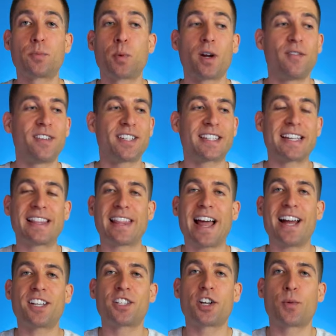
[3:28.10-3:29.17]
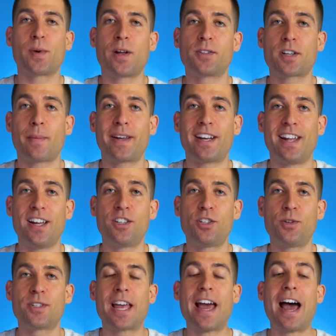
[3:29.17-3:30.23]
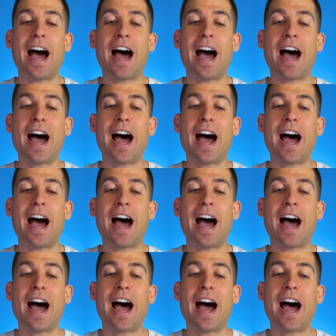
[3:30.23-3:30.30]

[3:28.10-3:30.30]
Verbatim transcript: previously, last year when I was coming into issues,